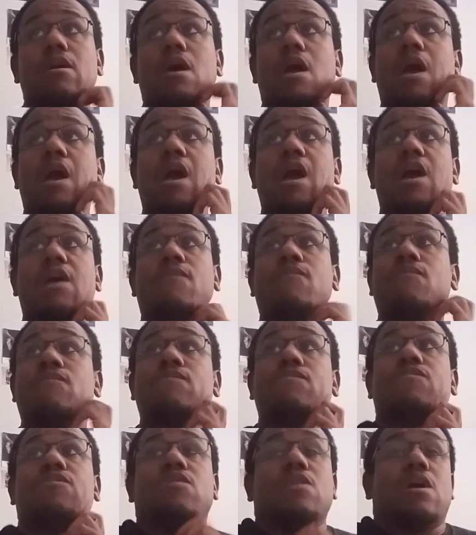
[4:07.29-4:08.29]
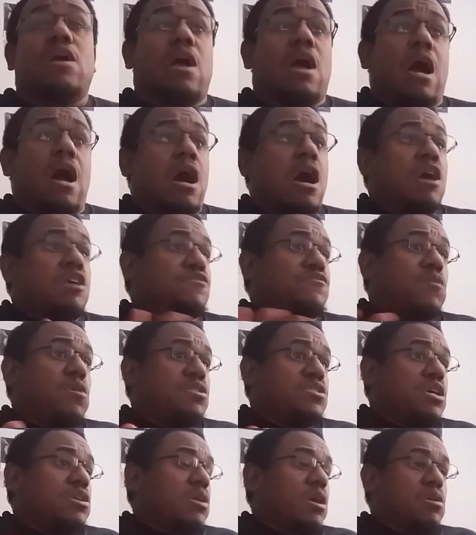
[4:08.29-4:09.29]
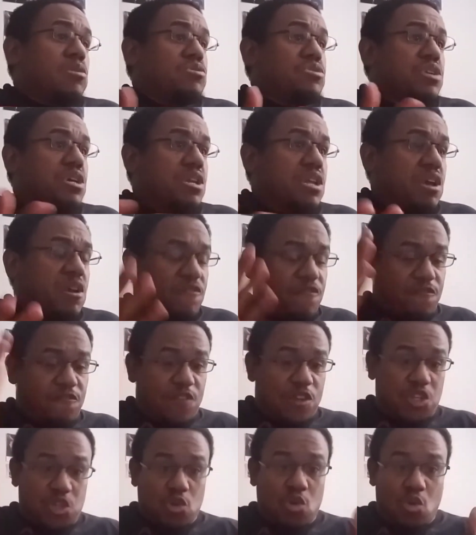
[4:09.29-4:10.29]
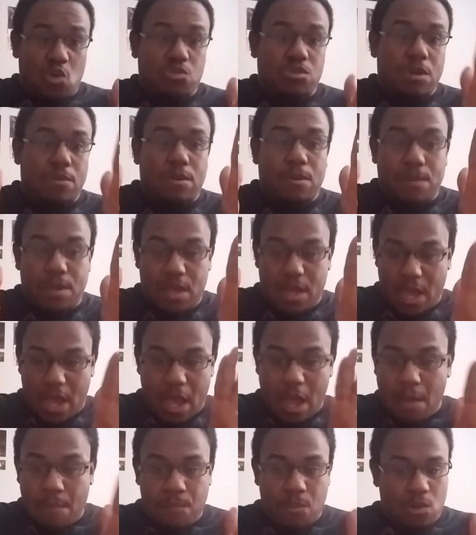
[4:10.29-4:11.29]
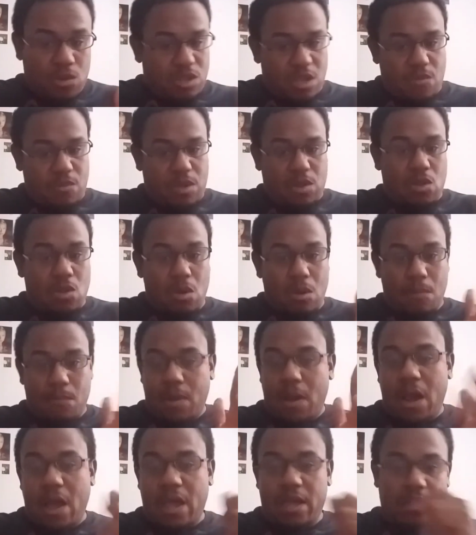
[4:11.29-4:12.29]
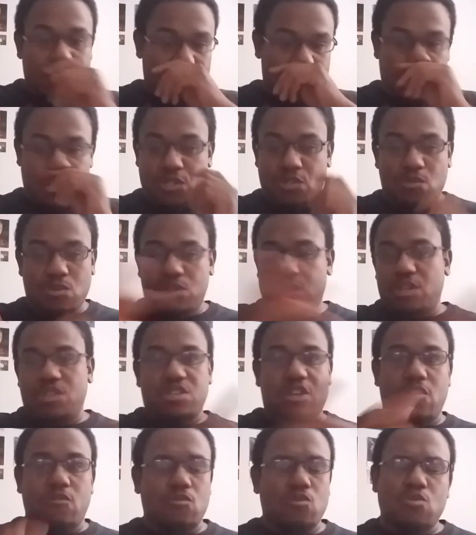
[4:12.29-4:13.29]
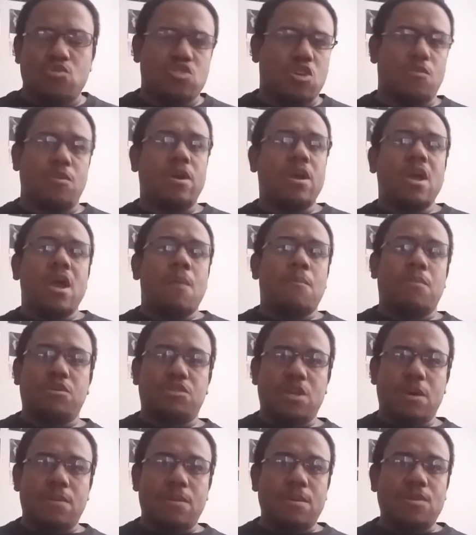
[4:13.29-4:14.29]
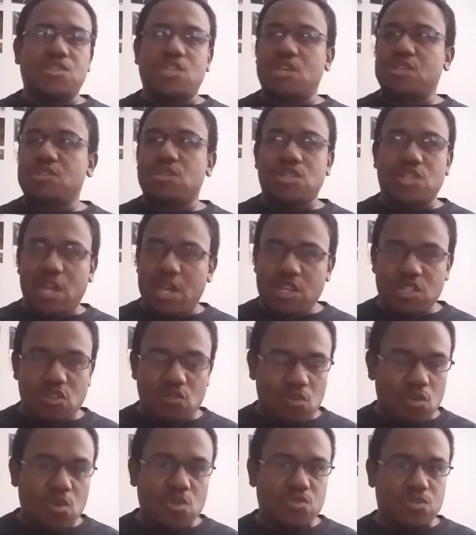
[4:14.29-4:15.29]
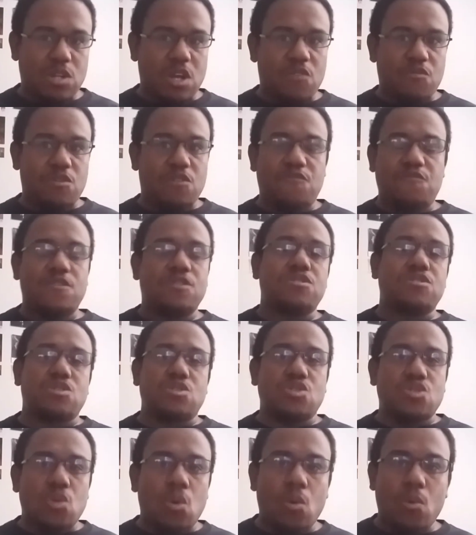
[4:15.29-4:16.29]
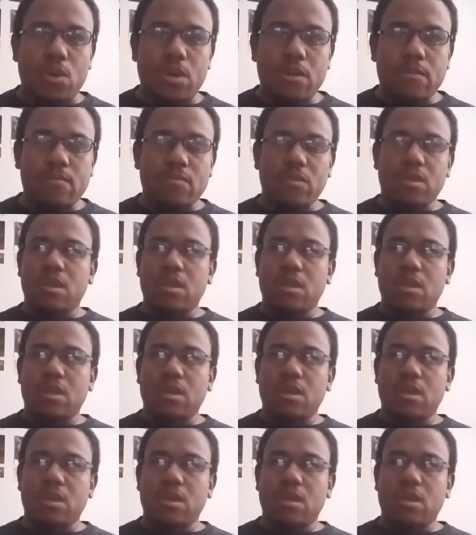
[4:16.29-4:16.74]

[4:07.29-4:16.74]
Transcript: And as far as I know, I don't see any official WWE handbook that we can all buy and tells us what the exact rules are. But WWE tends to change the rules whenever it fits the story.